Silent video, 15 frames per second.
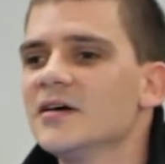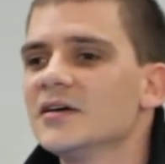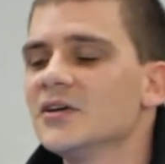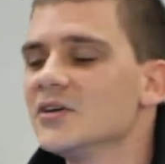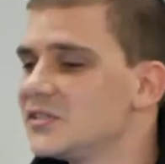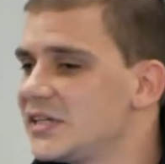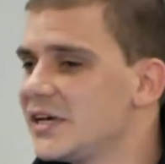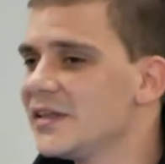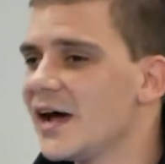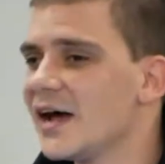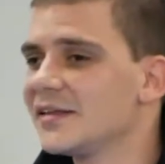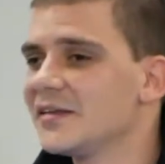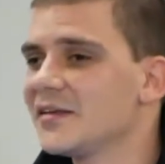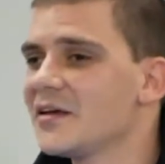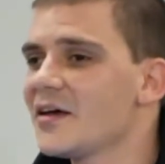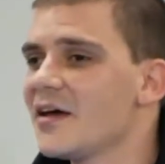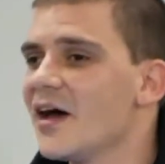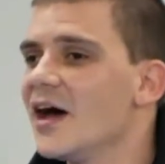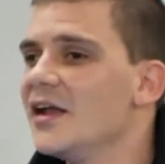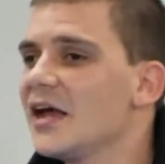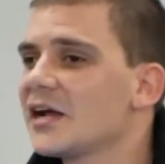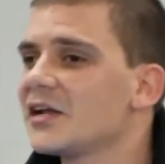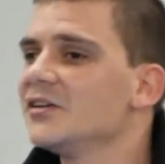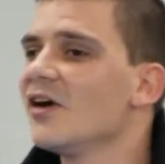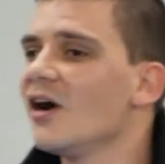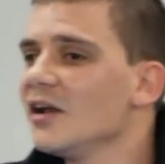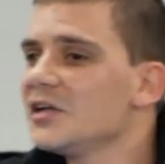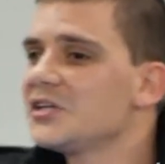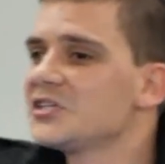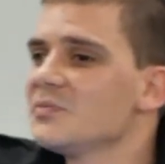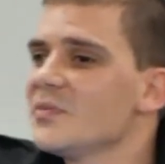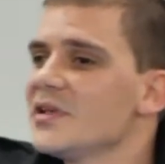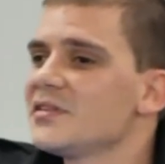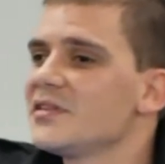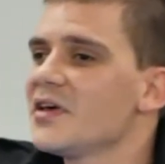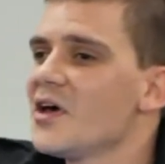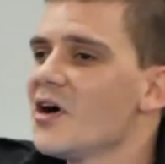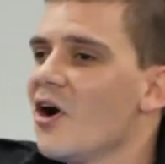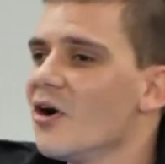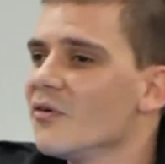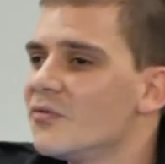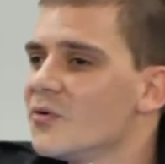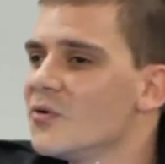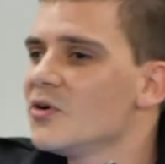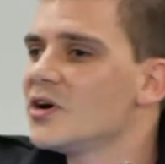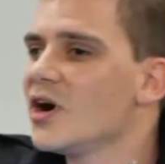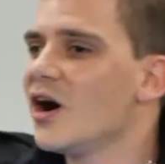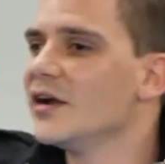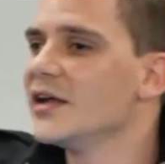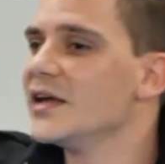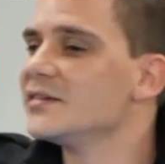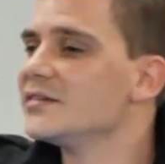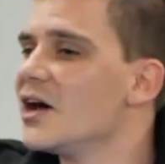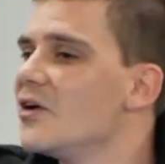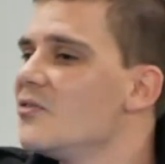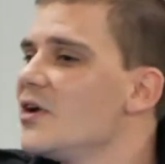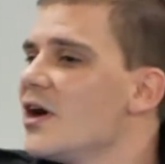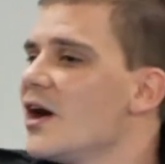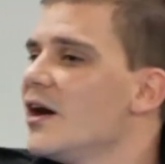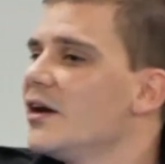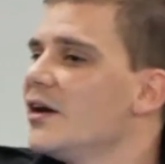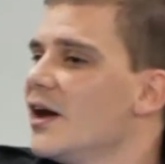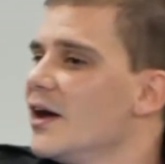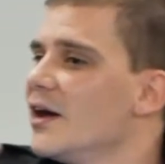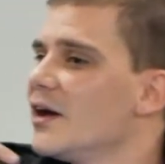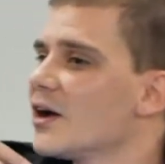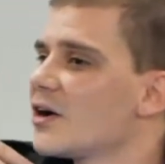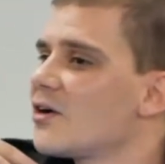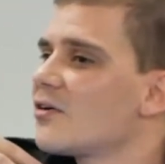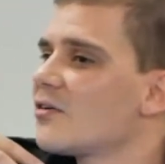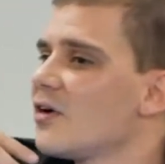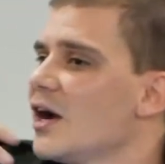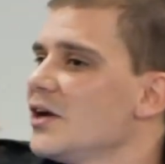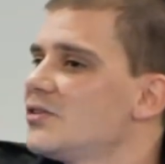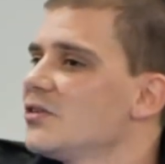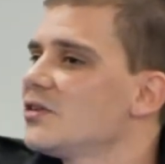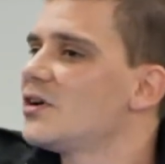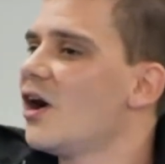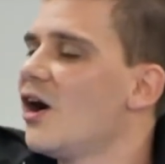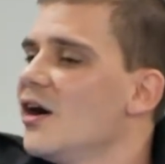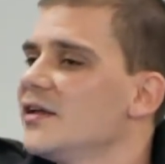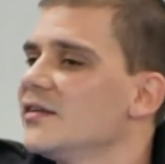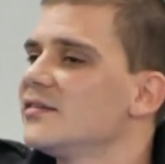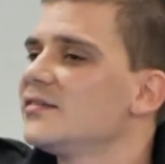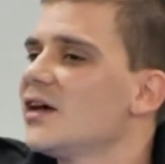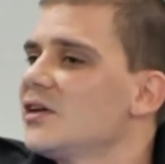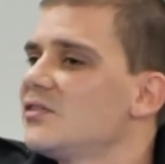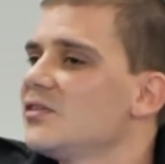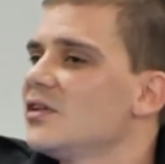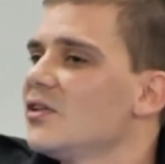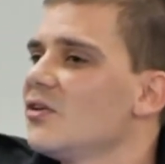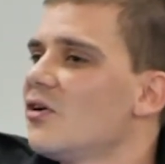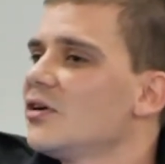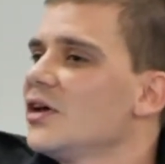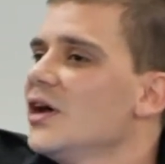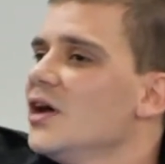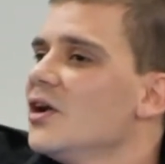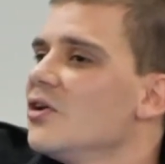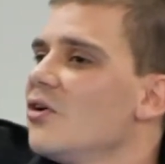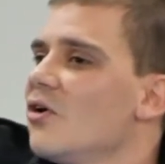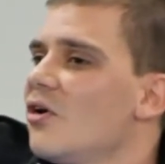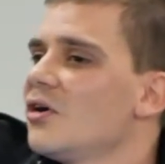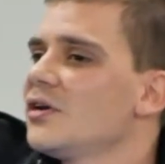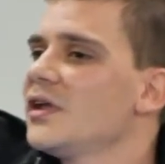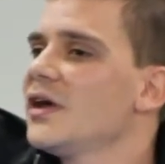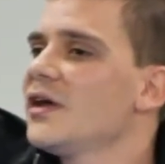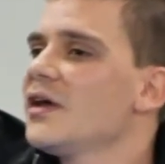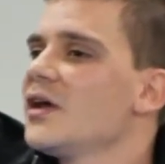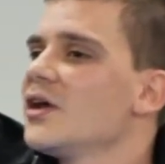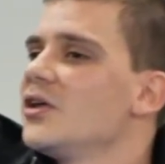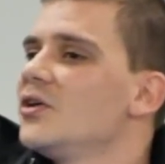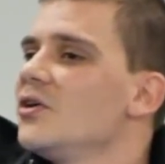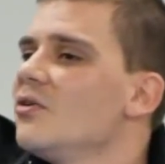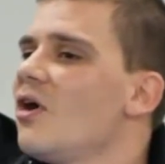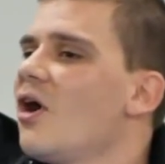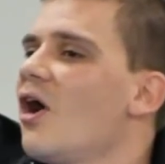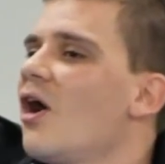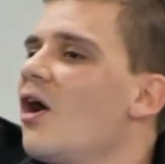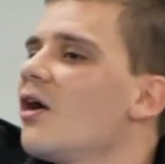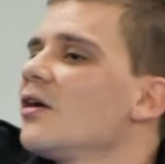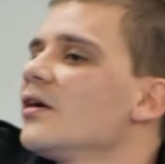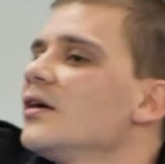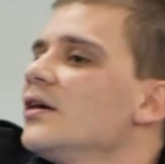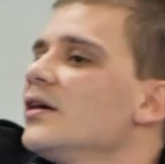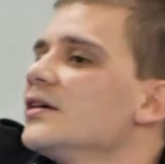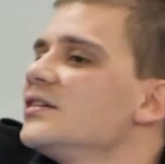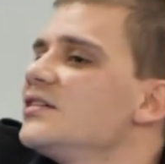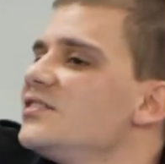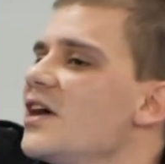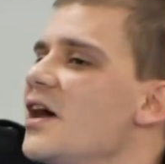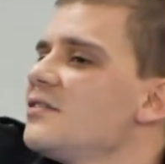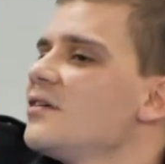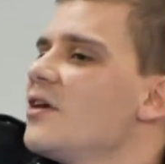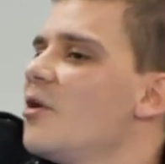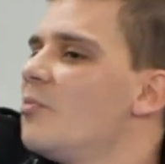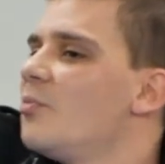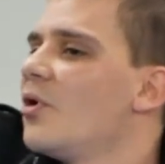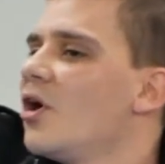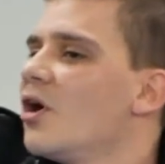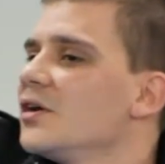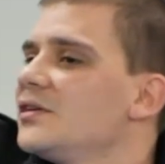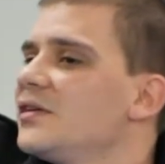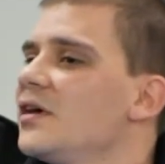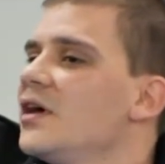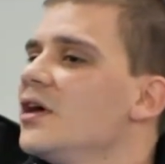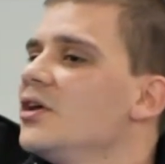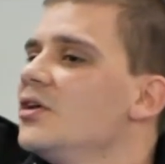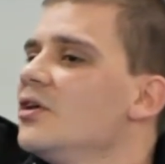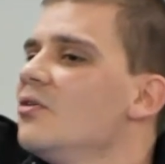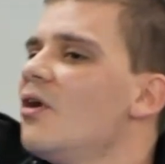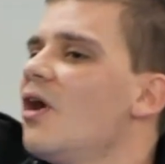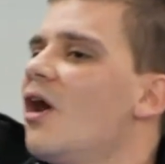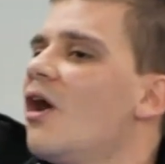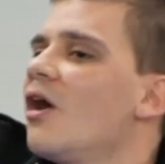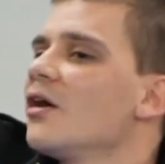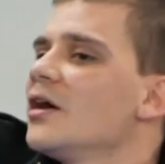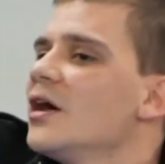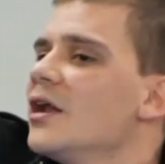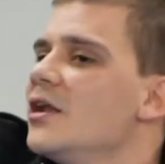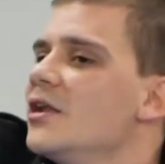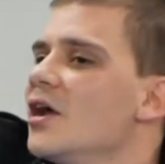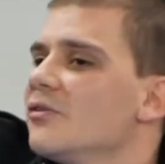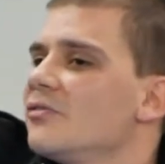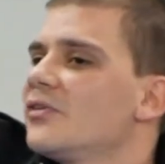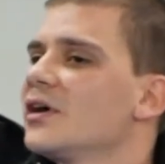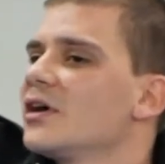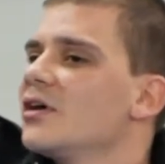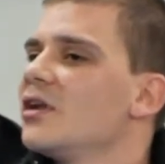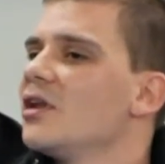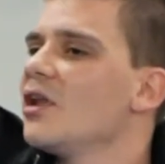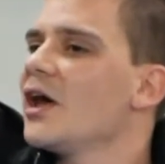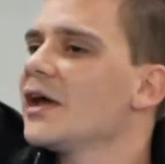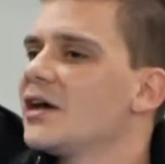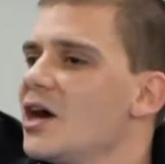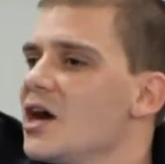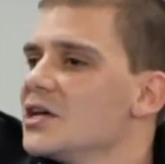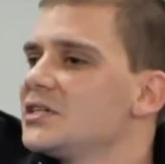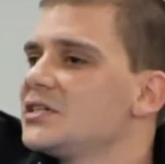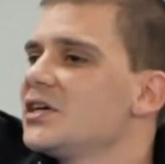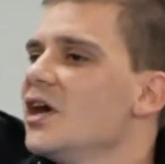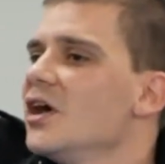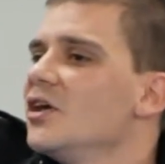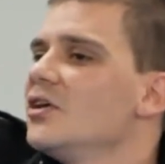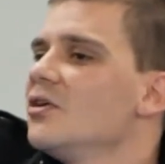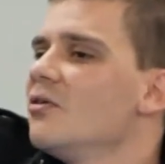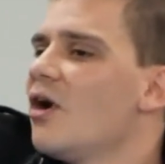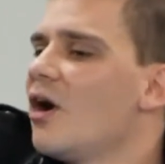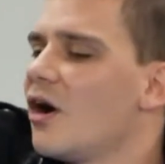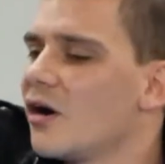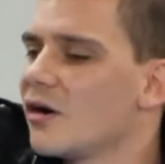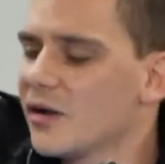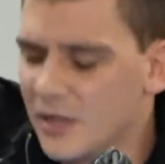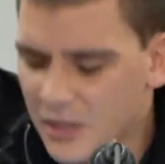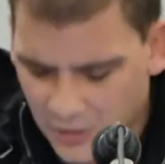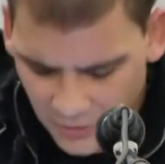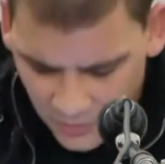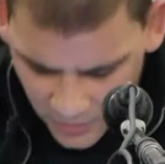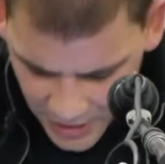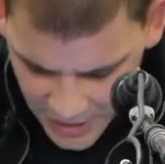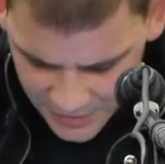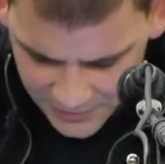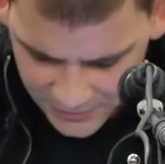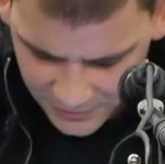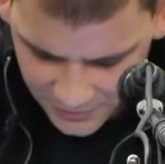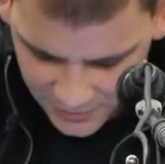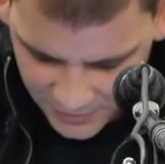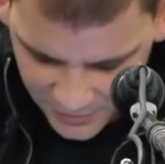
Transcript: You see that? An acknowledgement of who God is. A, a, a, cry to God and say to the Lord, Lord, you are set apart. You are nothing like us. You are great.